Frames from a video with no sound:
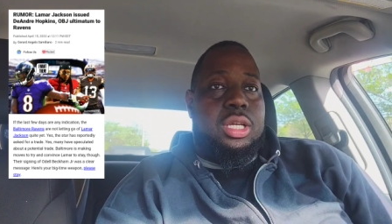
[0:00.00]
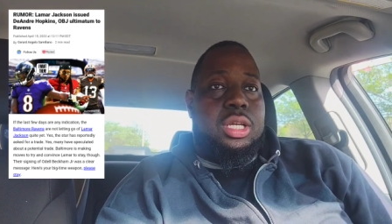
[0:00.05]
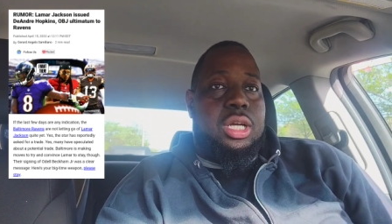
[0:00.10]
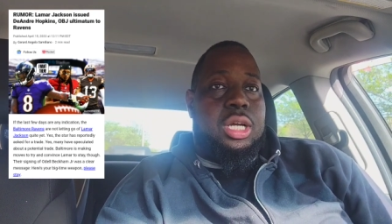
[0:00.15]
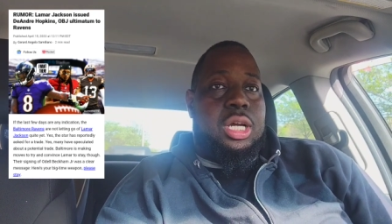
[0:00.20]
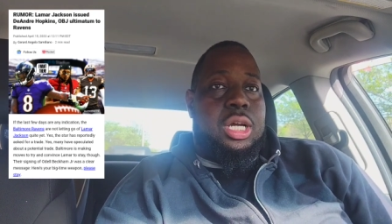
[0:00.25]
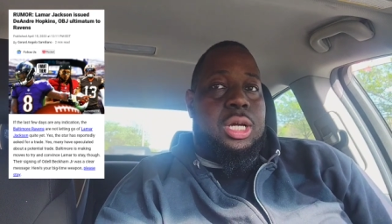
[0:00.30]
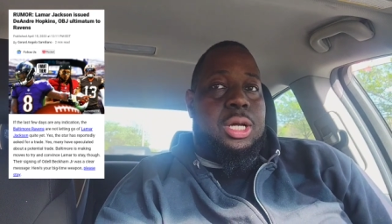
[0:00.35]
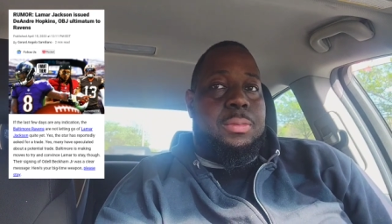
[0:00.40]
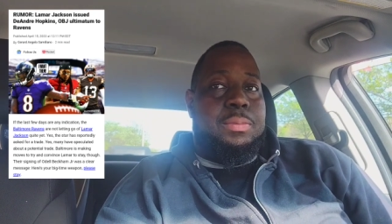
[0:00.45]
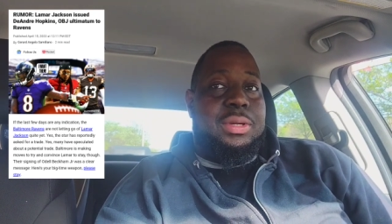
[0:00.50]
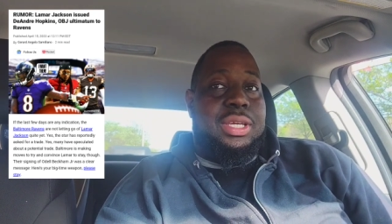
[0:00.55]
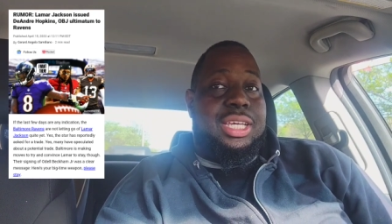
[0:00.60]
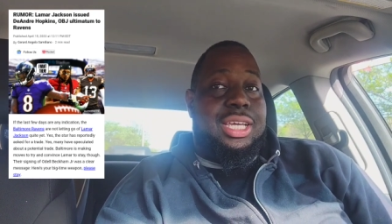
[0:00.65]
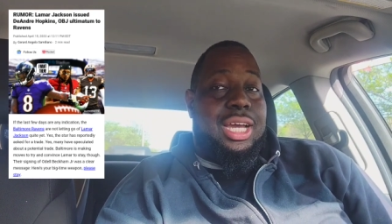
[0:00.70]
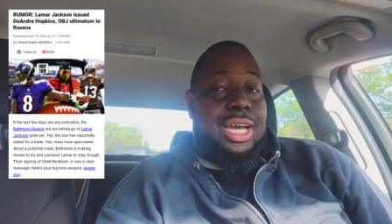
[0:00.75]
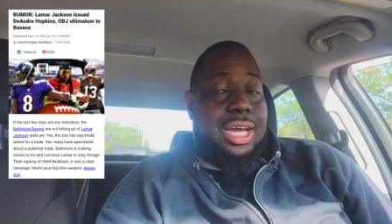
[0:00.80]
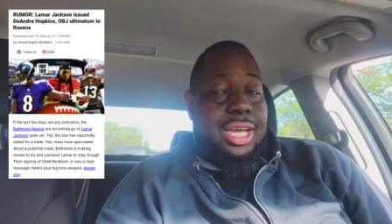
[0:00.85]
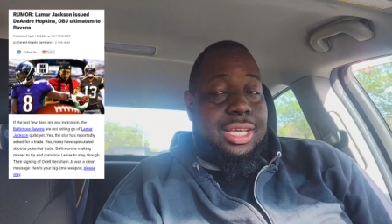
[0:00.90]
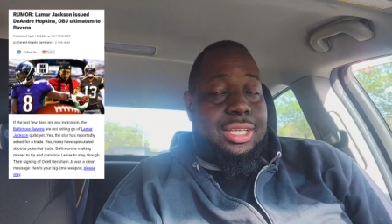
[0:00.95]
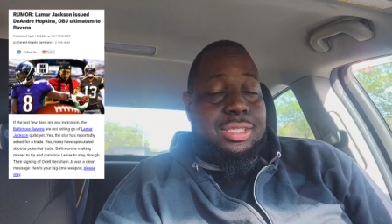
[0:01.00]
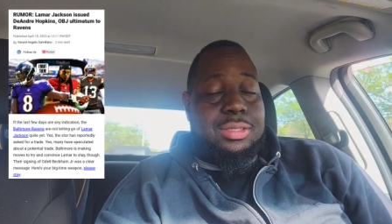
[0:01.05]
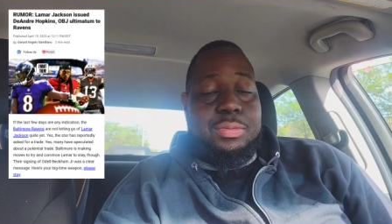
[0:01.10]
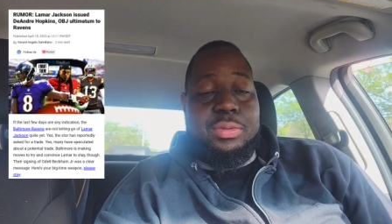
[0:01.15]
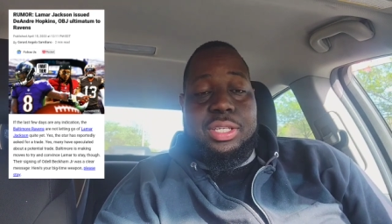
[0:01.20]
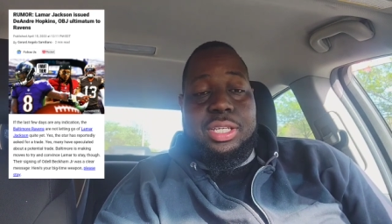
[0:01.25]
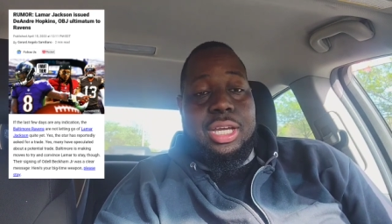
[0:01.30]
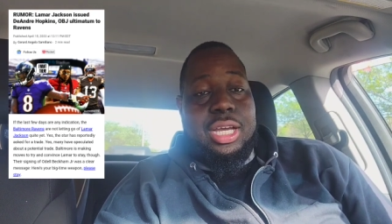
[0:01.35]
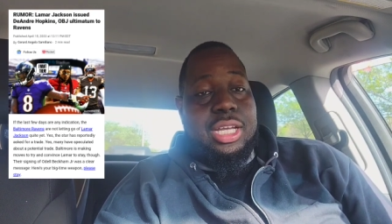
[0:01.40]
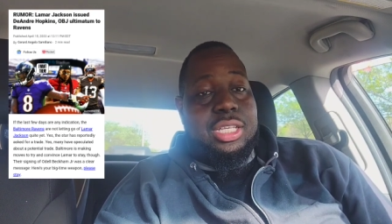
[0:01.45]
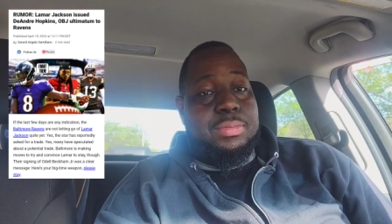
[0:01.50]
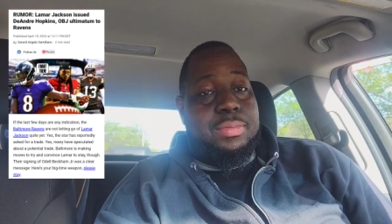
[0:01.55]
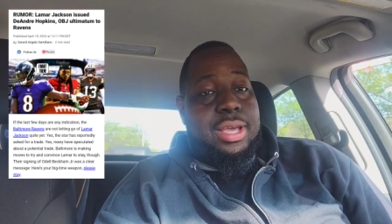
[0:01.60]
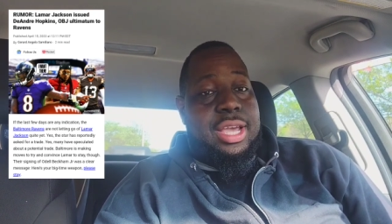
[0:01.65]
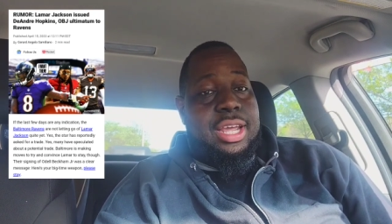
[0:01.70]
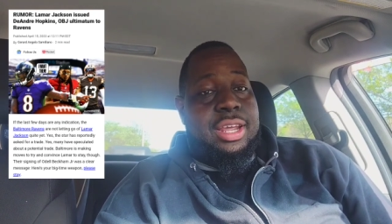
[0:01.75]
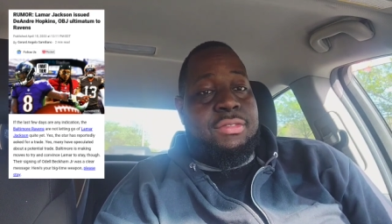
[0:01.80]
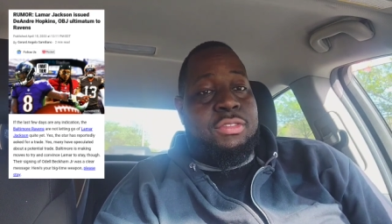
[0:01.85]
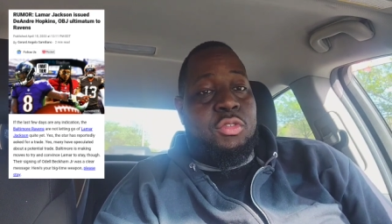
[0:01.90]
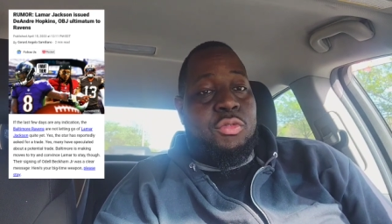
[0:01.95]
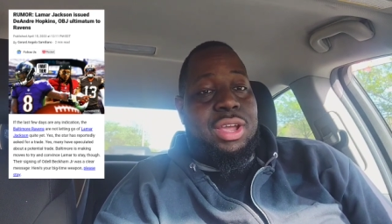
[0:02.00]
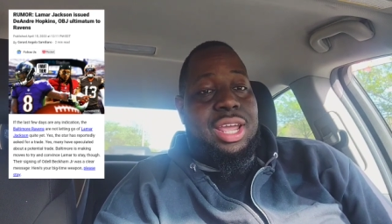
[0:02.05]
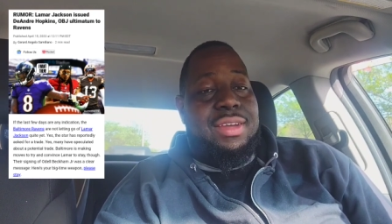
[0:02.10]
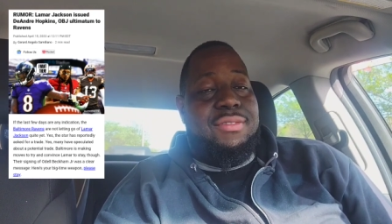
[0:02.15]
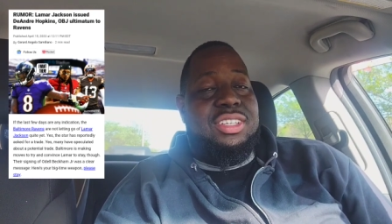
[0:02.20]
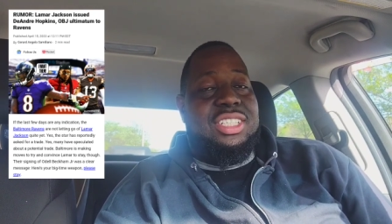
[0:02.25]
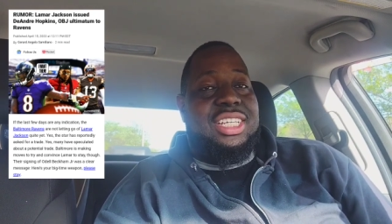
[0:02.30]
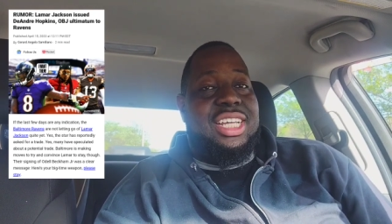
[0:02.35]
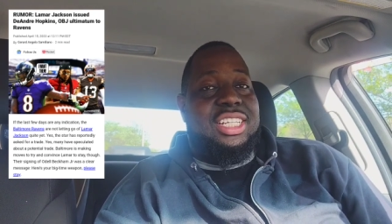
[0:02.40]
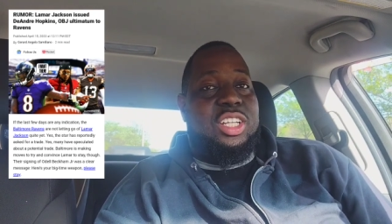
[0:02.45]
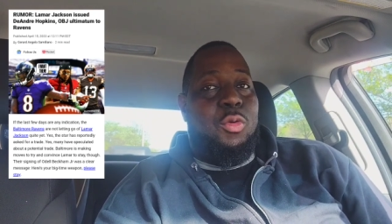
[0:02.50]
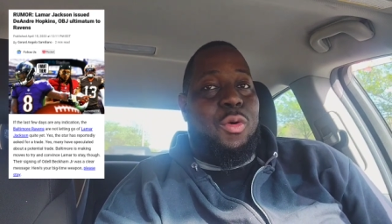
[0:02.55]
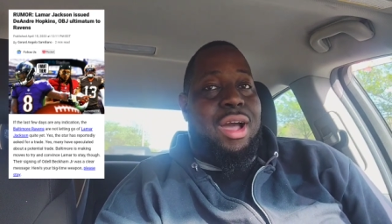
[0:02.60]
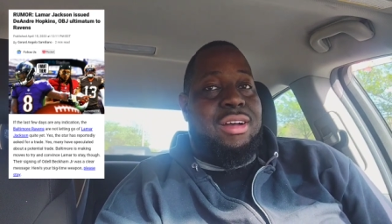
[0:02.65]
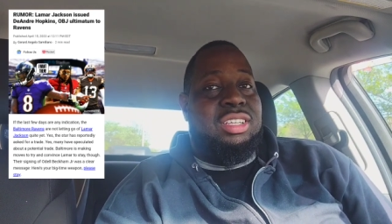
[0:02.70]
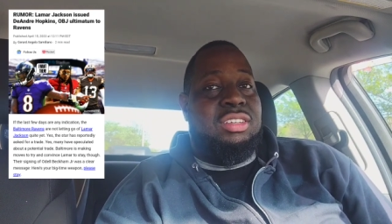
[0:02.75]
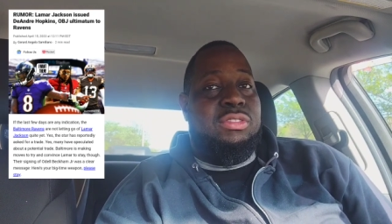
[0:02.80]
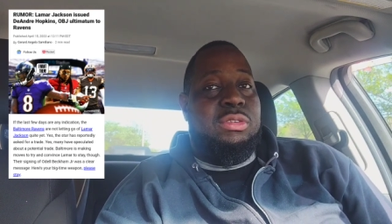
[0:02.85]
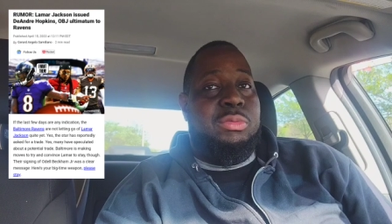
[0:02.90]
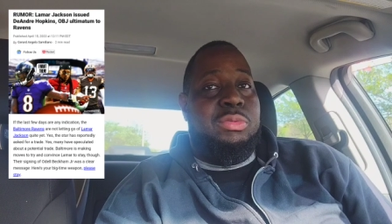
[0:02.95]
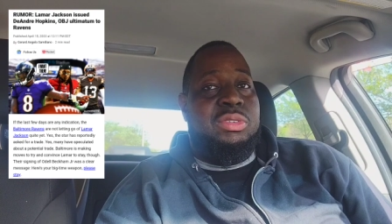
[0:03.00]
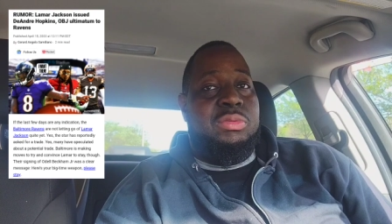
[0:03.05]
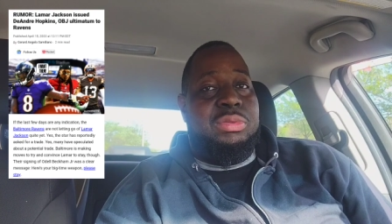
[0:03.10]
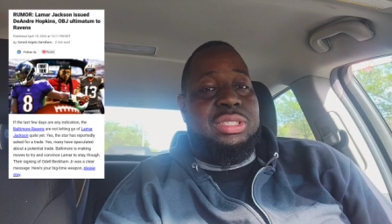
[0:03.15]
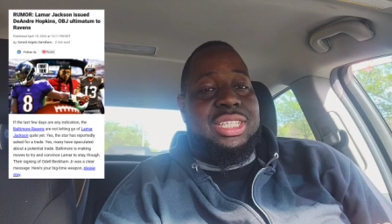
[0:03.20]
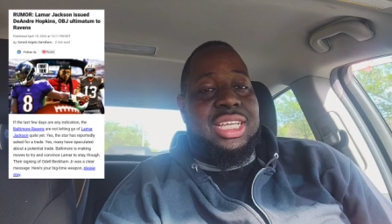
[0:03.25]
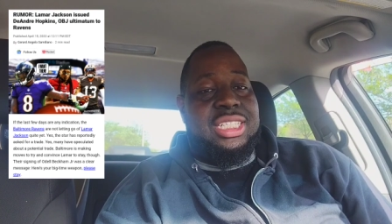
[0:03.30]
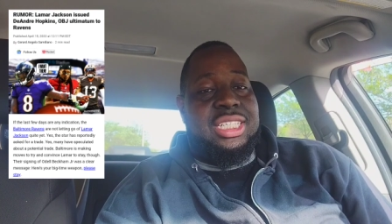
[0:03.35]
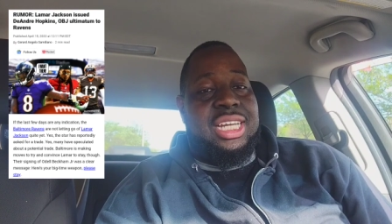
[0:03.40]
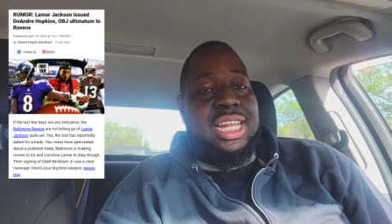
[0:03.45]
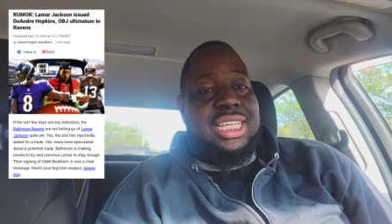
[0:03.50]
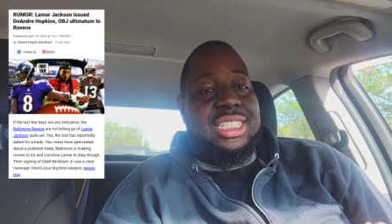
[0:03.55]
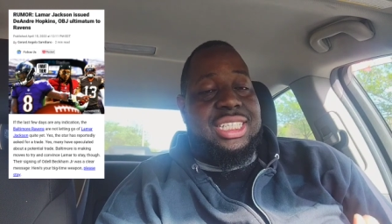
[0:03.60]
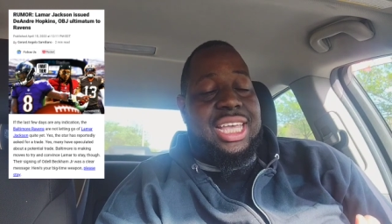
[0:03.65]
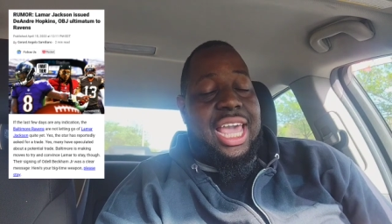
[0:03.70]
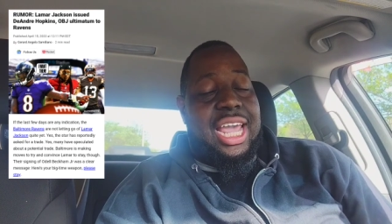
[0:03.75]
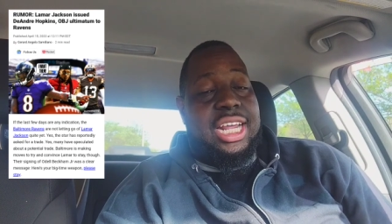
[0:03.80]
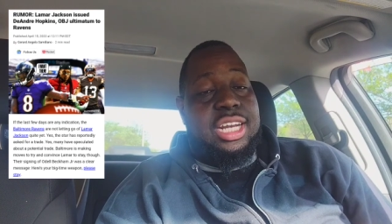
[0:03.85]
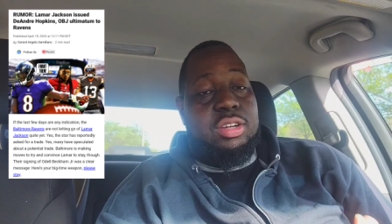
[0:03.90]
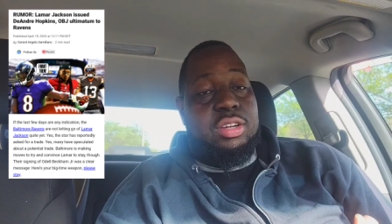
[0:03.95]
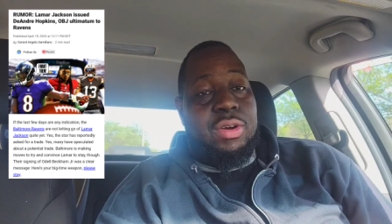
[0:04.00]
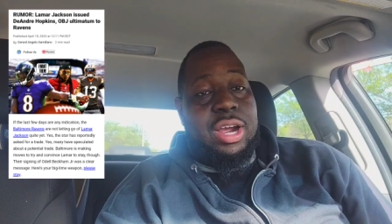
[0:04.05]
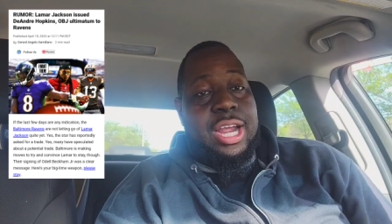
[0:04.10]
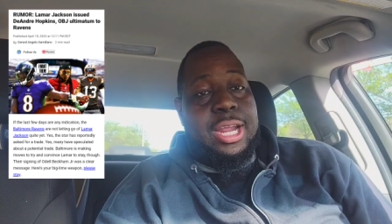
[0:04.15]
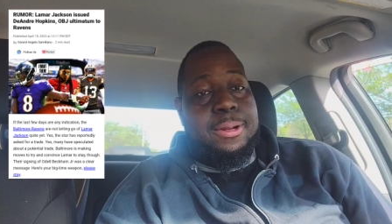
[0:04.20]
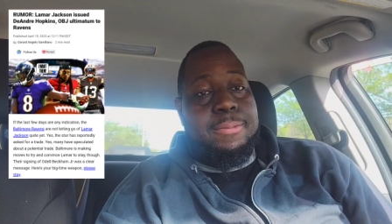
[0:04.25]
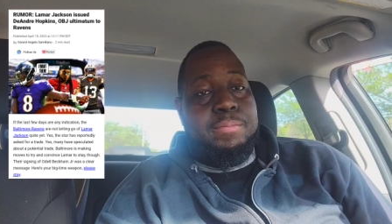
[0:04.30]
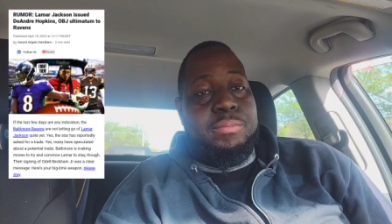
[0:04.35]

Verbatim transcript: uh, because because man, if the Ravens get the wide receiver position exactly right,